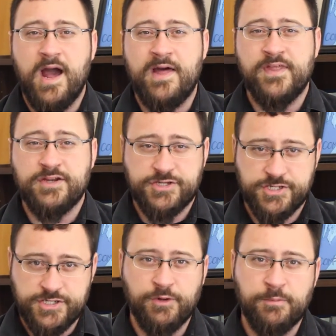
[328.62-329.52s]
And that
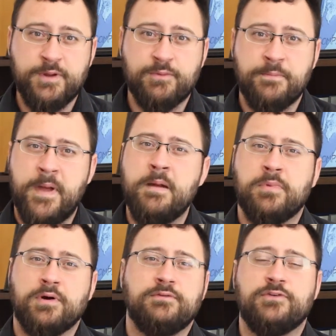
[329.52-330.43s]
she'll be
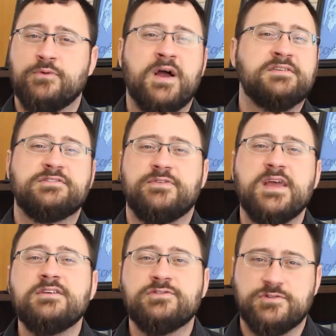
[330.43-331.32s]
remembered for the rest of
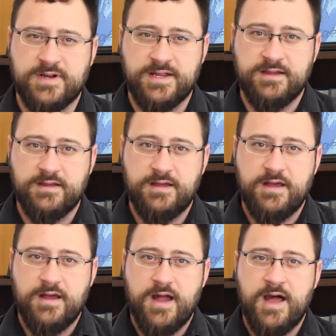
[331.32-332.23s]
history
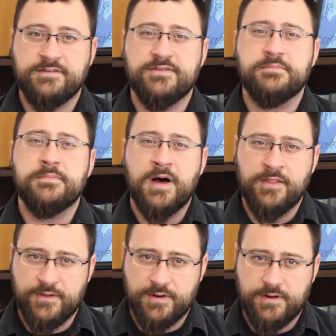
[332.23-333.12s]
as the
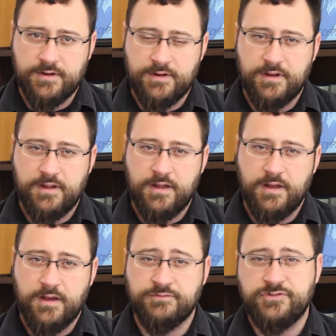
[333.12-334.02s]
mother
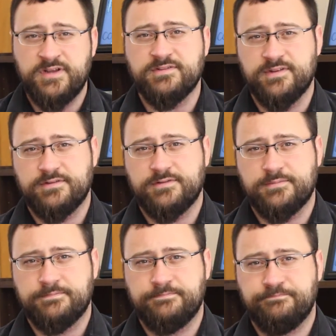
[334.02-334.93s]
of Jesus.
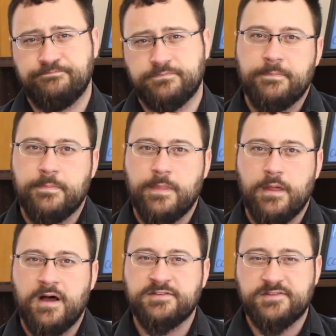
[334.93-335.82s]

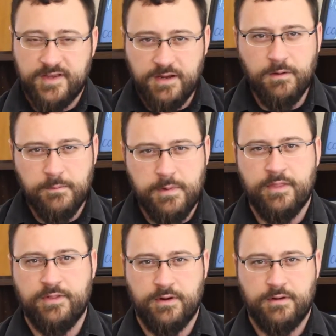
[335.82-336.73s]
A single
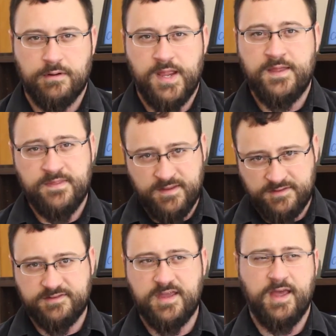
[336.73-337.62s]
mother in
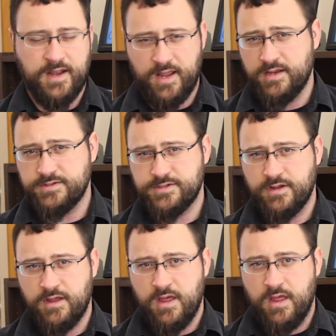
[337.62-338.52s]
this day and age,
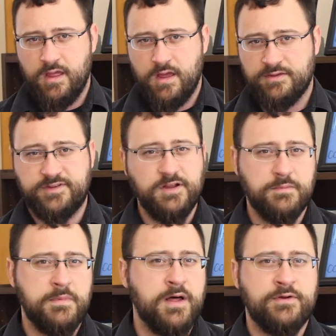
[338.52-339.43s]
a single
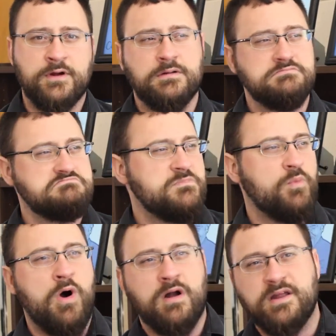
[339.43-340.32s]
mother
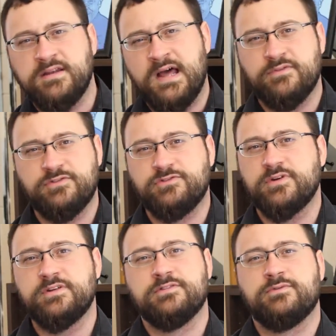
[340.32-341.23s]
walking down the
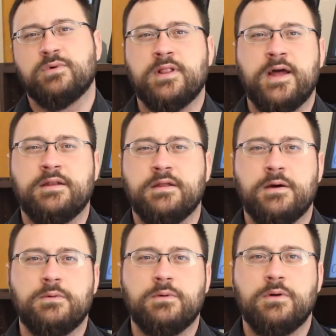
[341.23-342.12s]
streets of
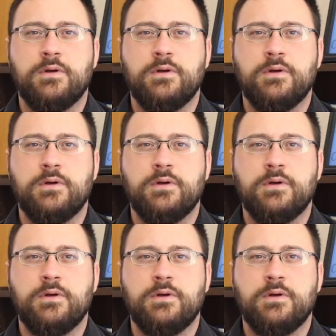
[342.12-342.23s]
Orlando,